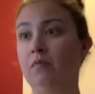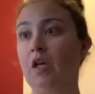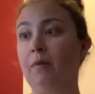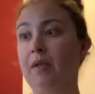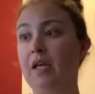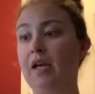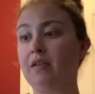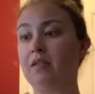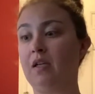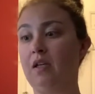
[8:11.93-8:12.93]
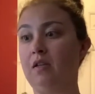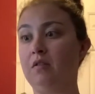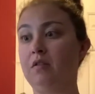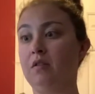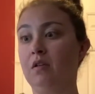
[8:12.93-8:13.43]
I mean, I guess it
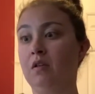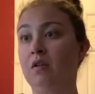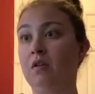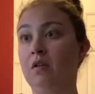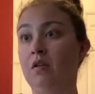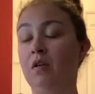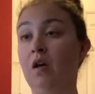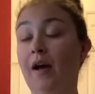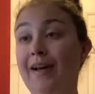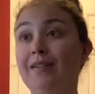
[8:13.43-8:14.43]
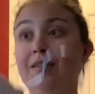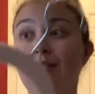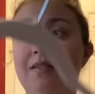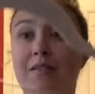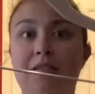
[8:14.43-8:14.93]
is. I guess it
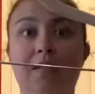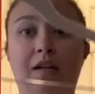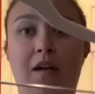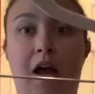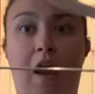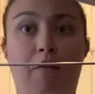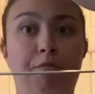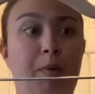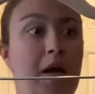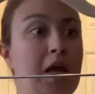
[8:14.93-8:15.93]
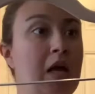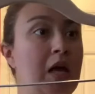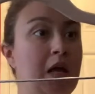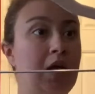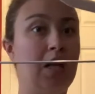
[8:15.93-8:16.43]
is 16 and a half, but
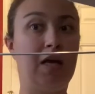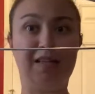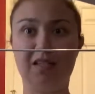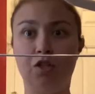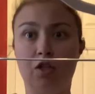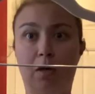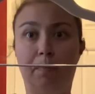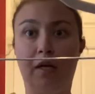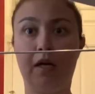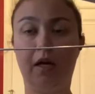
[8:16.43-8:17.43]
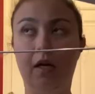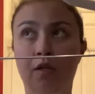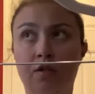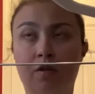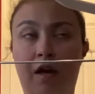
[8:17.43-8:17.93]
it doesn't look that big.
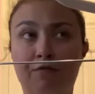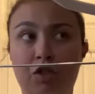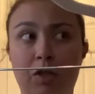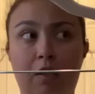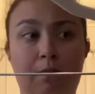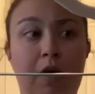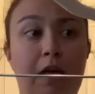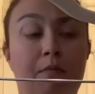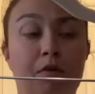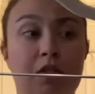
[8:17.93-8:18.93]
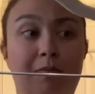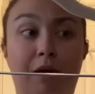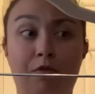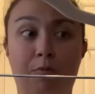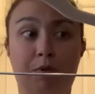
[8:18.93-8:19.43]
So I have to look at mine because
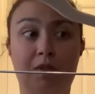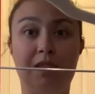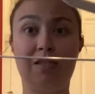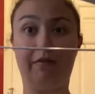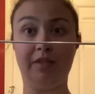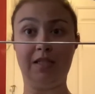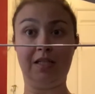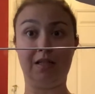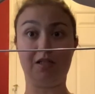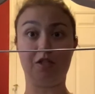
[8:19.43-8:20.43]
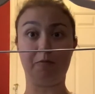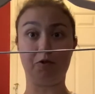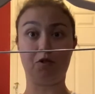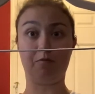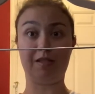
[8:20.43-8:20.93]
mine was supposedly 17 and this is
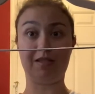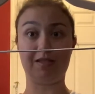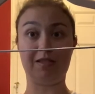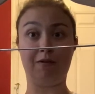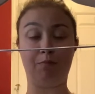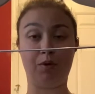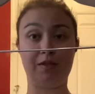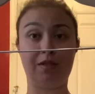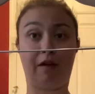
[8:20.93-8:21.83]
supposed to be 16.7.